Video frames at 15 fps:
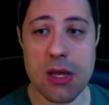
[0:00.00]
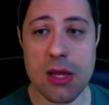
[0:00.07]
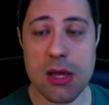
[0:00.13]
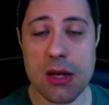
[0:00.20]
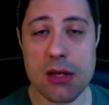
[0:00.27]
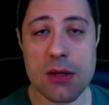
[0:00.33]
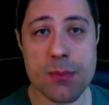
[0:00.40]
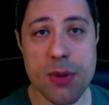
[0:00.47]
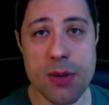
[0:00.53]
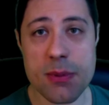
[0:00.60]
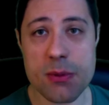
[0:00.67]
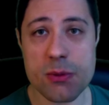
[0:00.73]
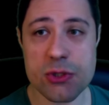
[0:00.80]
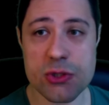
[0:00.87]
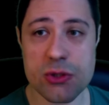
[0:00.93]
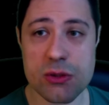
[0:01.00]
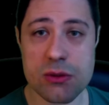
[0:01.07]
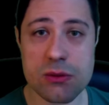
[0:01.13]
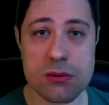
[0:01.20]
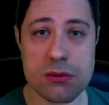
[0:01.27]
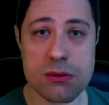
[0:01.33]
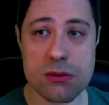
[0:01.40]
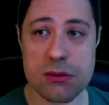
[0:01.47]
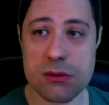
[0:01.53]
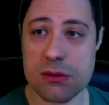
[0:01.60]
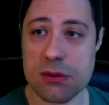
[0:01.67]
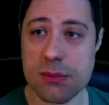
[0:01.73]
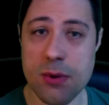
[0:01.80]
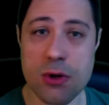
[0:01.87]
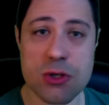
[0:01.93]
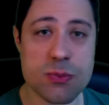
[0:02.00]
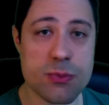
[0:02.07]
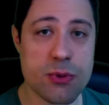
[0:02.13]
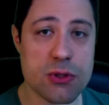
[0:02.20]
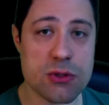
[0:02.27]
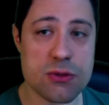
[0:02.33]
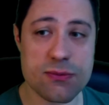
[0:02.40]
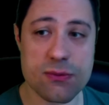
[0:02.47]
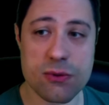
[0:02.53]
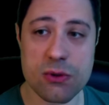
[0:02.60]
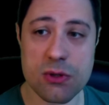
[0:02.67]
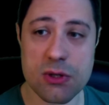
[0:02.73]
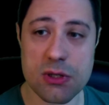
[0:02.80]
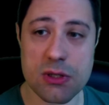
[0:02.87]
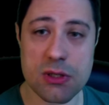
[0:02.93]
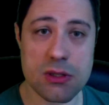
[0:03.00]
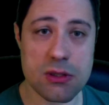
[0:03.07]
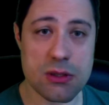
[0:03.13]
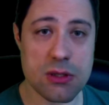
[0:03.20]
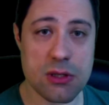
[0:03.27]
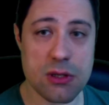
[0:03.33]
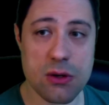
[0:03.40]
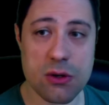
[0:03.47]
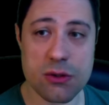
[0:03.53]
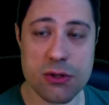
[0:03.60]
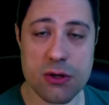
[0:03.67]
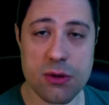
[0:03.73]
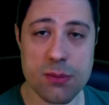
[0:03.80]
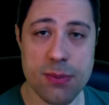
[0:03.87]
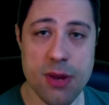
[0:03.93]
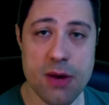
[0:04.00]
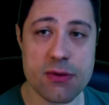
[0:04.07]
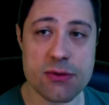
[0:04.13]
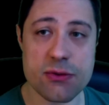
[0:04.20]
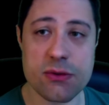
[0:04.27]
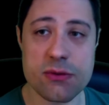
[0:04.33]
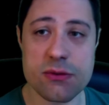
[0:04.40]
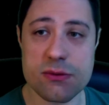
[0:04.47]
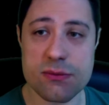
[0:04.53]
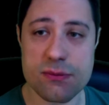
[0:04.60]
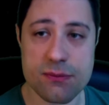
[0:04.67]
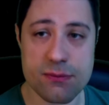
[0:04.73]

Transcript: In the paper, we show the box plots for the other comparisons,